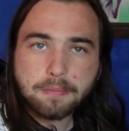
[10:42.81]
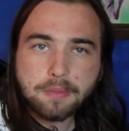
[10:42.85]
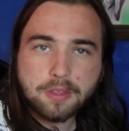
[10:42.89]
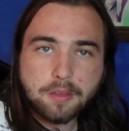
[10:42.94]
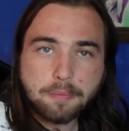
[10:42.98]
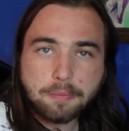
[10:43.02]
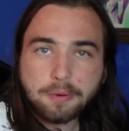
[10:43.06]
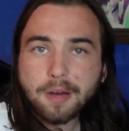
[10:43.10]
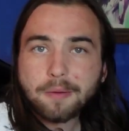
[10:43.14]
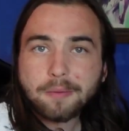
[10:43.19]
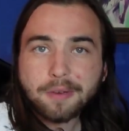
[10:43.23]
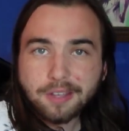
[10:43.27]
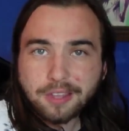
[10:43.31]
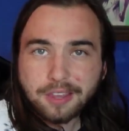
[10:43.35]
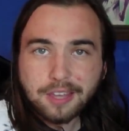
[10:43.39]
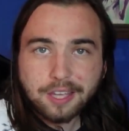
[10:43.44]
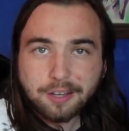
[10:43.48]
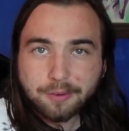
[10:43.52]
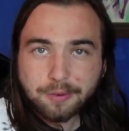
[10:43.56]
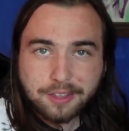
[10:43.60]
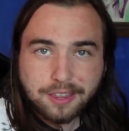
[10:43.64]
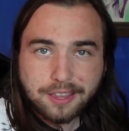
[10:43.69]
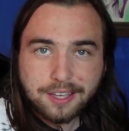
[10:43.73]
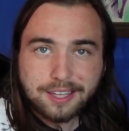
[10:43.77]
The primary thing
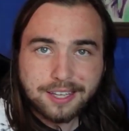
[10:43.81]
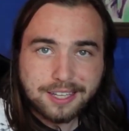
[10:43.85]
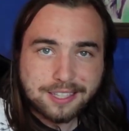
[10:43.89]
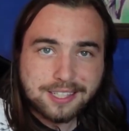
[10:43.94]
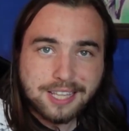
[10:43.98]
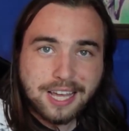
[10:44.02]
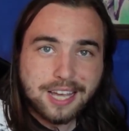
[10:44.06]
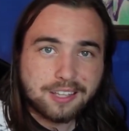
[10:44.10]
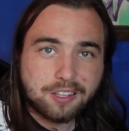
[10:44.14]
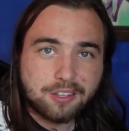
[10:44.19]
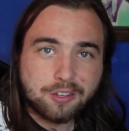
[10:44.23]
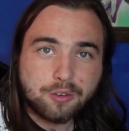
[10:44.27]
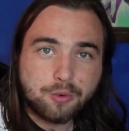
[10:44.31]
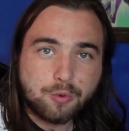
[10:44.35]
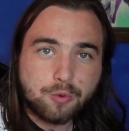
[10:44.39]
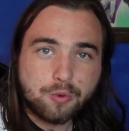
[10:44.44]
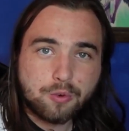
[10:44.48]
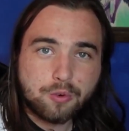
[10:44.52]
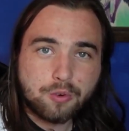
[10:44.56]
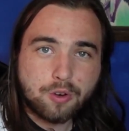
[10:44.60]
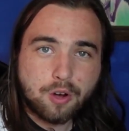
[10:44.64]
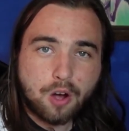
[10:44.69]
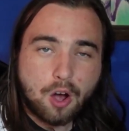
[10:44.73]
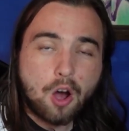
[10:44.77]
with it is that you
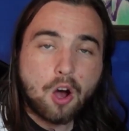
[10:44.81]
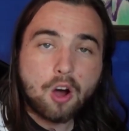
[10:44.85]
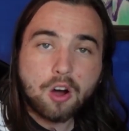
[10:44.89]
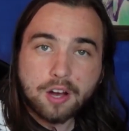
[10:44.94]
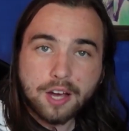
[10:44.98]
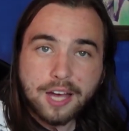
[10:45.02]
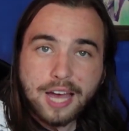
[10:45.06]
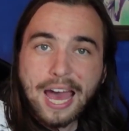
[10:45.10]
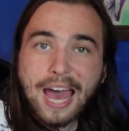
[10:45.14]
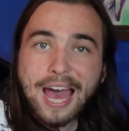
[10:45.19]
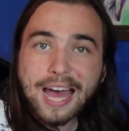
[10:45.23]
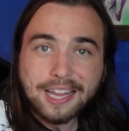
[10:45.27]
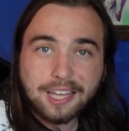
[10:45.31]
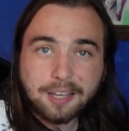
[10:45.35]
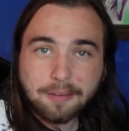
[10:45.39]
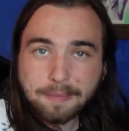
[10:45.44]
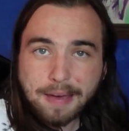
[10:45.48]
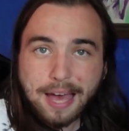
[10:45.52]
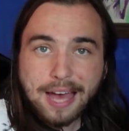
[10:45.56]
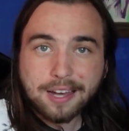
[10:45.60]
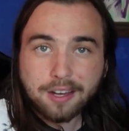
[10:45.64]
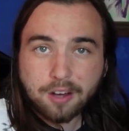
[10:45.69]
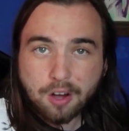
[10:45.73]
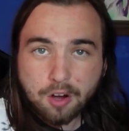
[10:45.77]
are adding
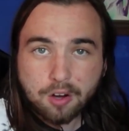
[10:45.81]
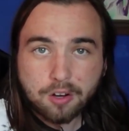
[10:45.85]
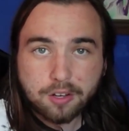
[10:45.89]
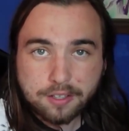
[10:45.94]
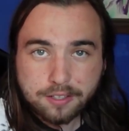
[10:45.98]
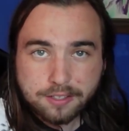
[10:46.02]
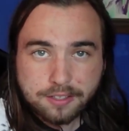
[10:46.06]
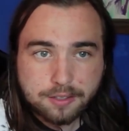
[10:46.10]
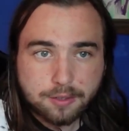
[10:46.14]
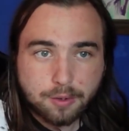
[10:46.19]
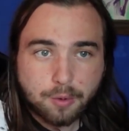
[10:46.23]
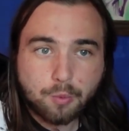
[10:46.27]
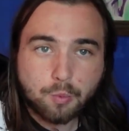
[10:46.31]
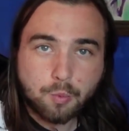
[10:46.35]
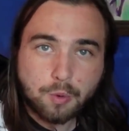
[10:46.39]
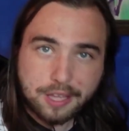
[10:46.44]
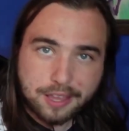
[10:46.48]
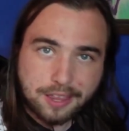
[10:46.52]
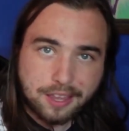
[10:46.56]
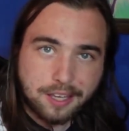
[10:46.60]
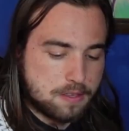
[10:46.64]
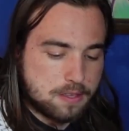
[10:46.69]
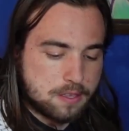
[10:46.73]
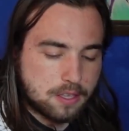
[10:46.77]
back R's
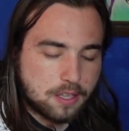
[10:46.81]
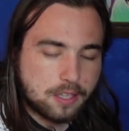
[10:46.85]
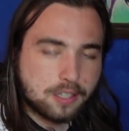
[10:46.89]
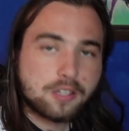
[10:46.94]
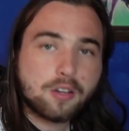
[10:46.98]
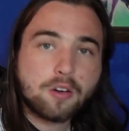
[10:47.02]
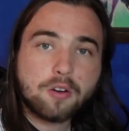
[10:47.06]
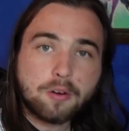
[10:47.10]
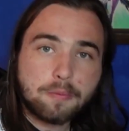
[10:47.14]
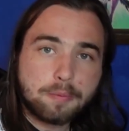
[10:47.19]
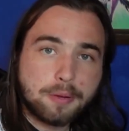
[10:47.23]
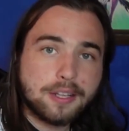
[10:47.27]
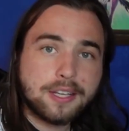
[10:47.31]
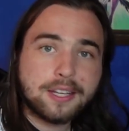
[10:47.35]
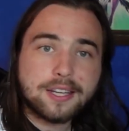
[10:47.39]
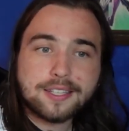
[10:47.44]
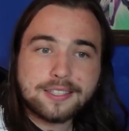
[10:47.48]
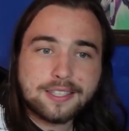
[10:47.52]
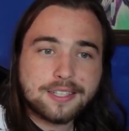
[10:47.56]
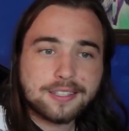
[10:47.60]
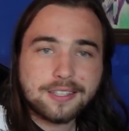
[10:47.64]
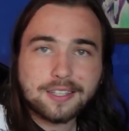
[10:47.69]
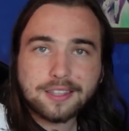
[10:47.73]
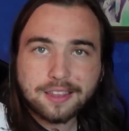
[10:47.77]
with it. So a pretty
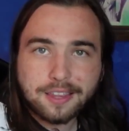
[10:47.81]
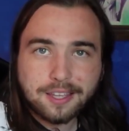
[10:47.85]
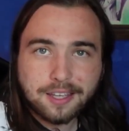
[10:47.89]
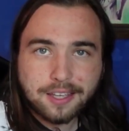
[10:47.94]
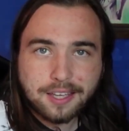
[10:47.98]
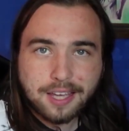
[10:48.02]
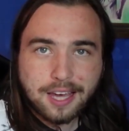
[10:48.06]
consistent thing